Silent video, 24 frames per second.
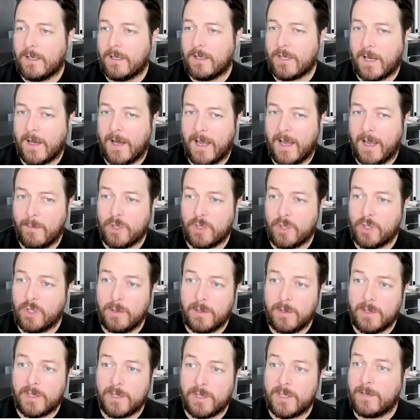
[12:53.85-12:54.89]
to claim a
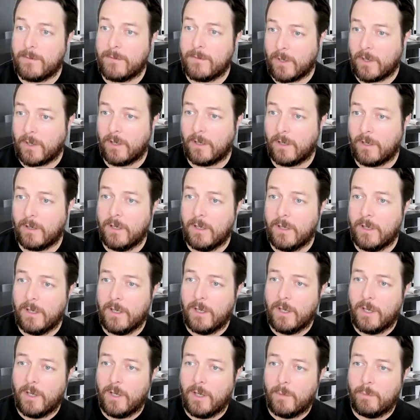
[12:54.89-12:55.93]
student certificate
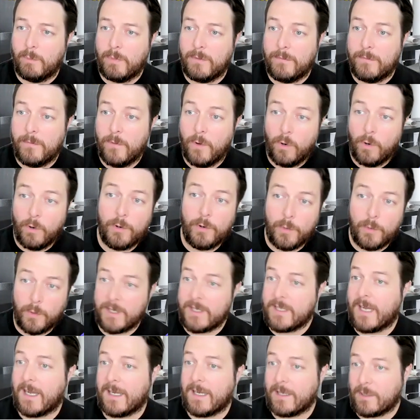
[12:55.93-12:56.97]
before an
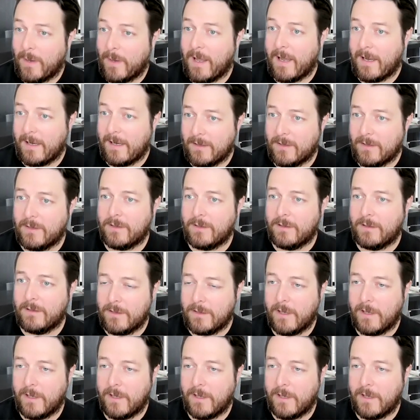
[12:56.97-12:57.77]
audit takes place.